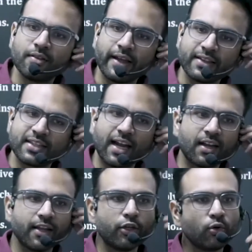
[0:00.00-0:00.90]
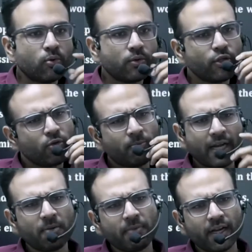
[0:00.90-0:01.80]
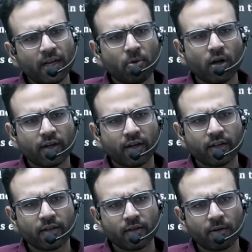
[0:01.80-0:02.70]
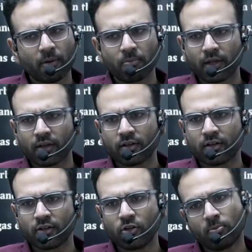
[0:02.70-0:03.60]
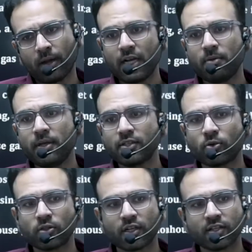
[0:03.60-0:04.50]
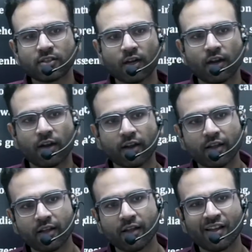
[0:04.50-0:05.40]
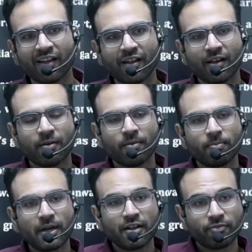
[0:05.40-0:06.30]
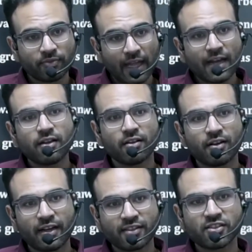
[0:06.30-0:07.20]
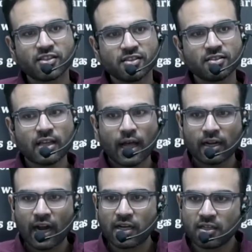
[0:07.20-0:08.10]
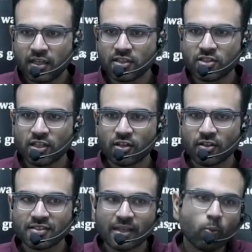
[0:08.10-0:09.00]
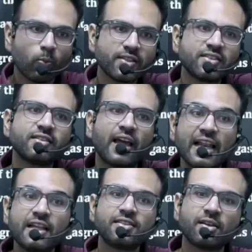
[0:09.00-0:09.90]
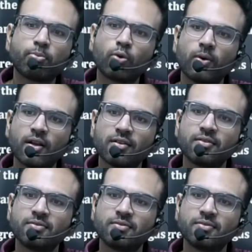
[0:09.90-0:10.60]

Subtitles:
Exactly. You might be a democratic republic. You might be a socialist country. But if that decisions are contingent on someone's else approval,